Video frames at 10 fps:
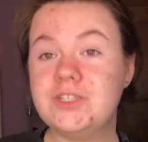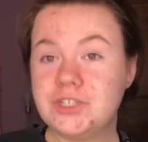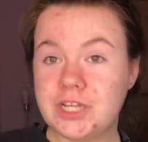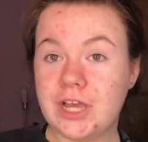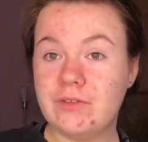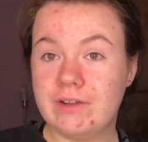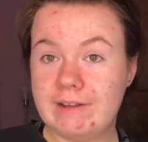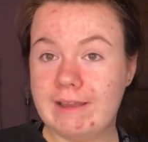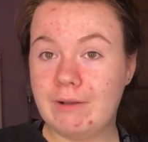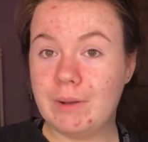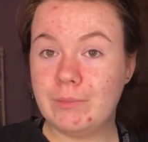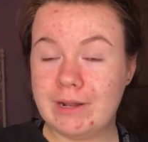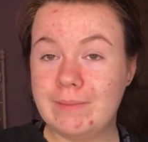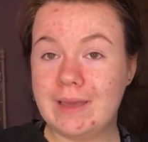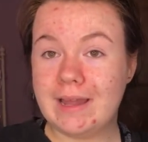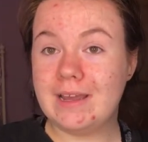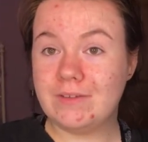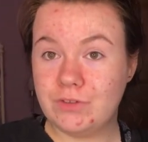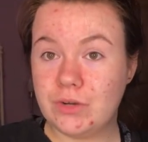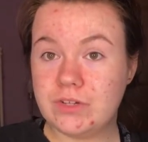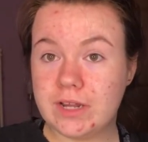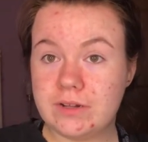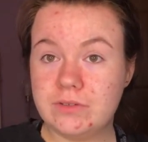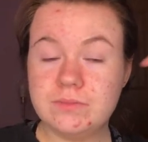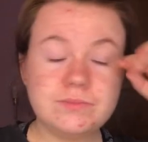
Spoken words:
you can tell right now, I'm really pale. I have no tan on.